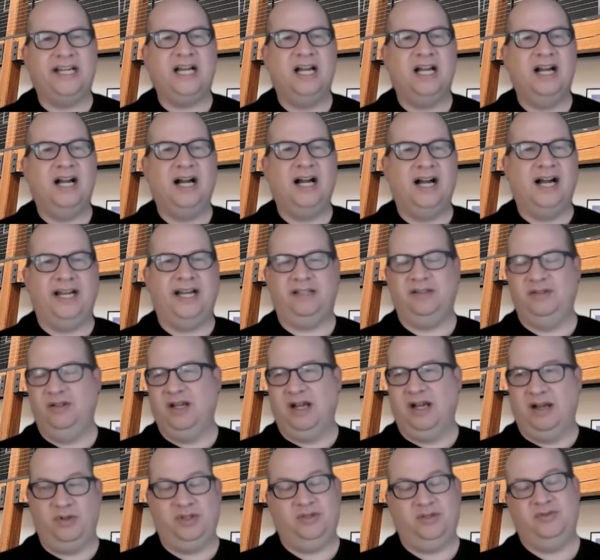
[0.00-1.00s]
Like I
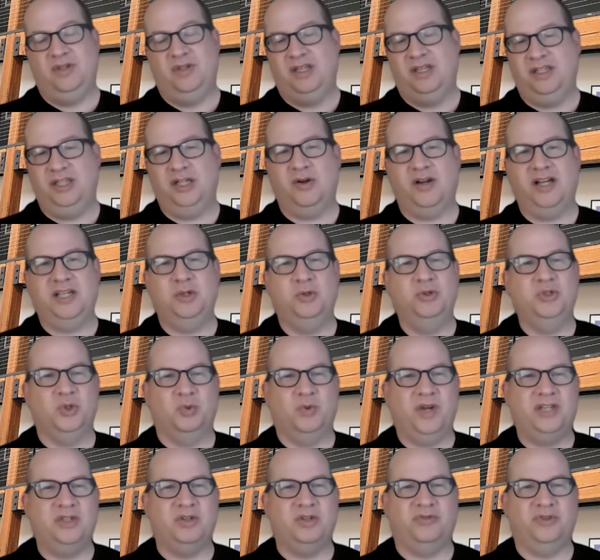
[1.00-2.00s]
you know, I
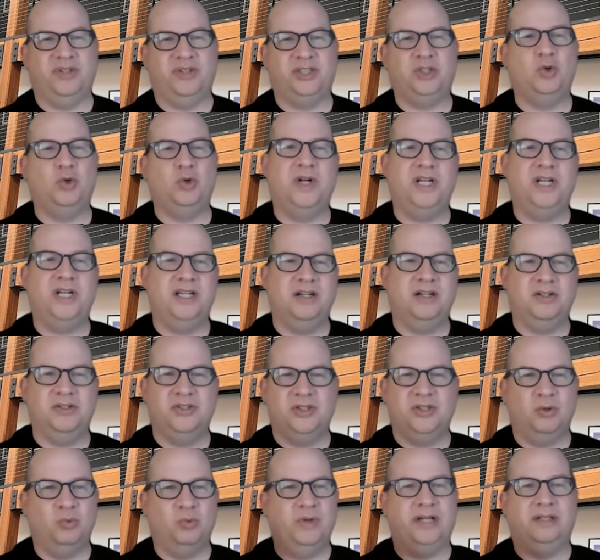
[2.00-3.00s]
used a razor for like 20
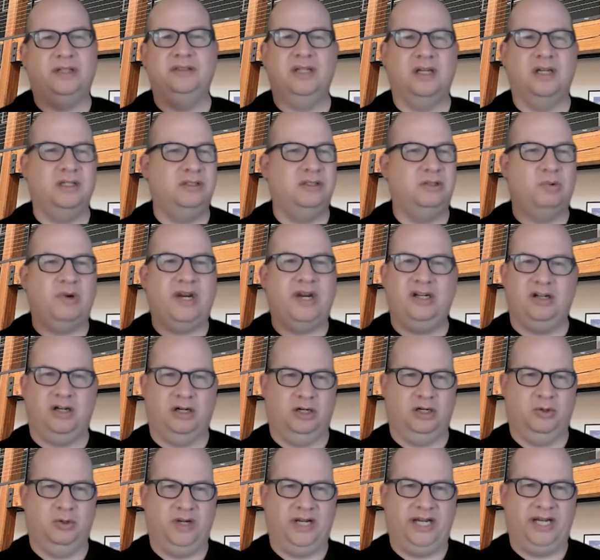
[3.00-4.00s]
years. So well done, great
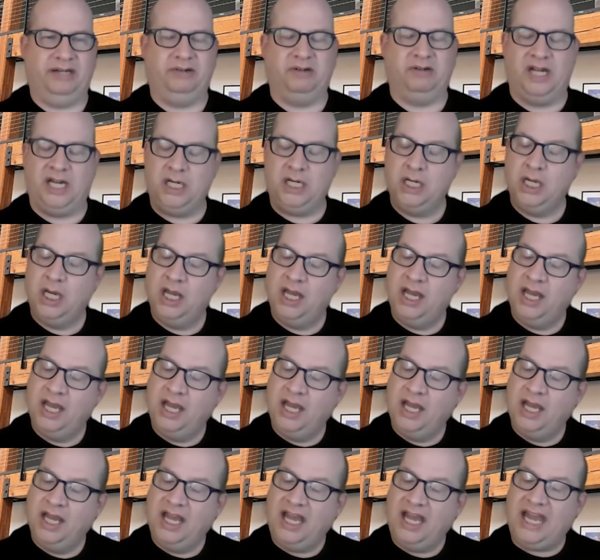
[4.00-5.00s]
ROI, right?
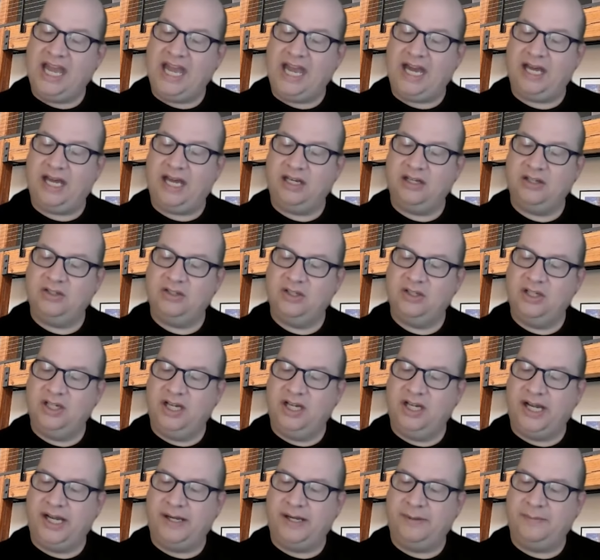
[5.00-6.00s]

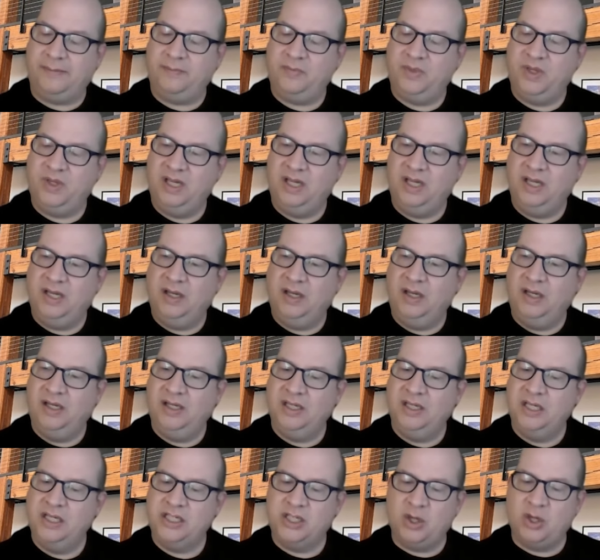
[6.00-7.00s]
And
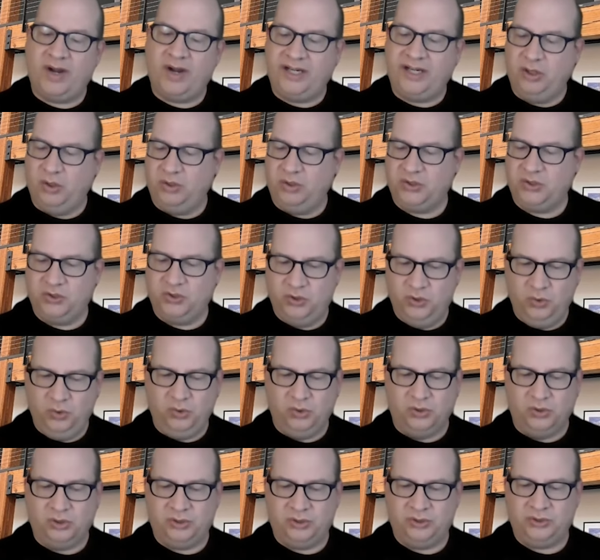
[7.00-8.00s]
so I go to
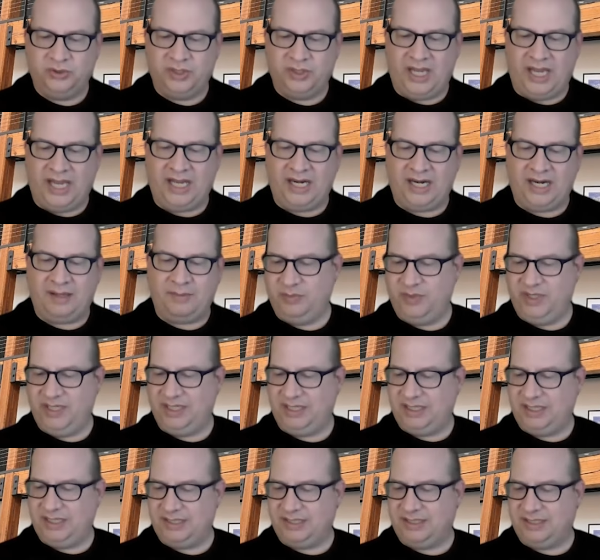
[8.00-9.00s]
school, and then
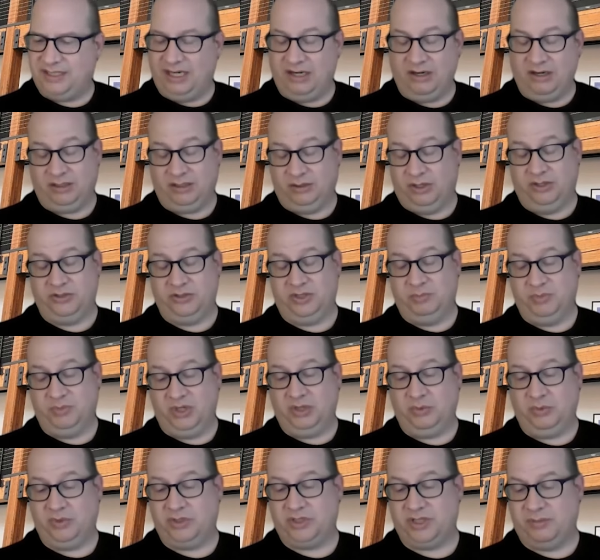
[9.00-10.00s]
we get this Eric
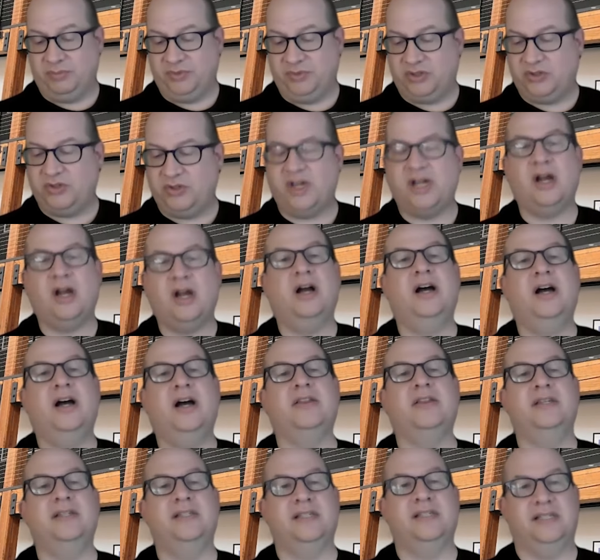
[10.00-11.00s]
Larson book, which I'm just like,
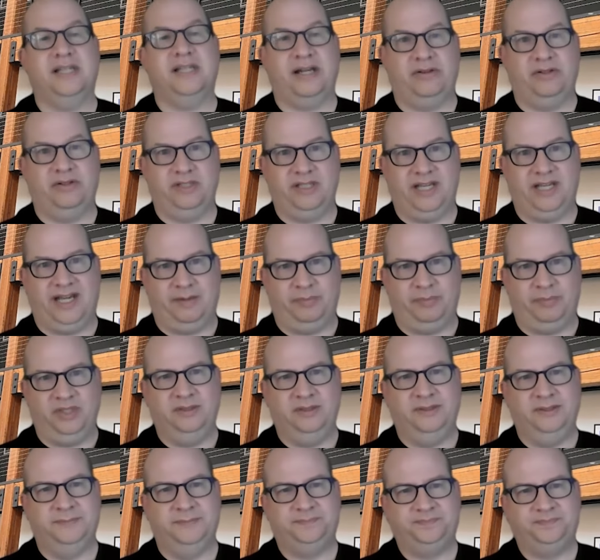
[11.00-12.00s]
ah, this is how this
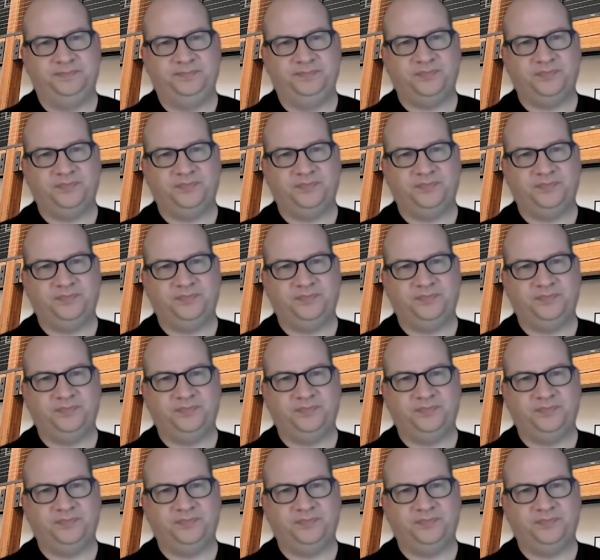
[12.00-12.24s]
happened.